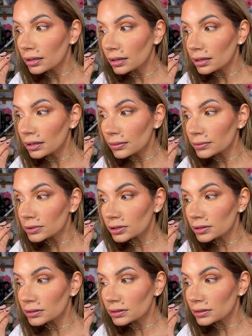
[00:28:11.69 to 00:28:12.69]
and I'm
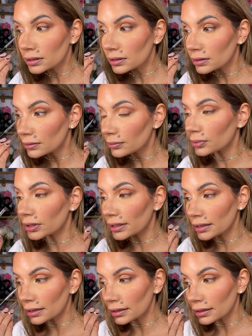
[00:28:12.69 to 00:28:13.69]
just
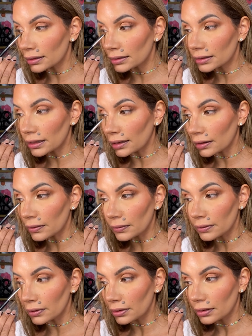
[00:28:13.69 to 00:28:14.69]
bringing it
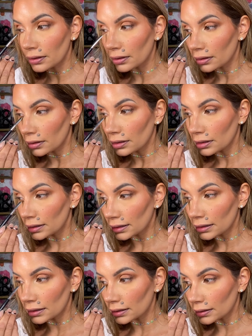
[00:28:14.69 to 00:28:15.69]
down
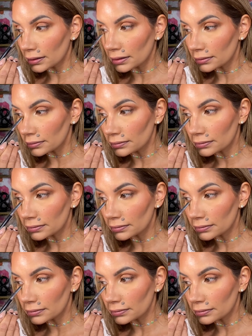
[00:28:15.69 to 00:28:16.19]
here.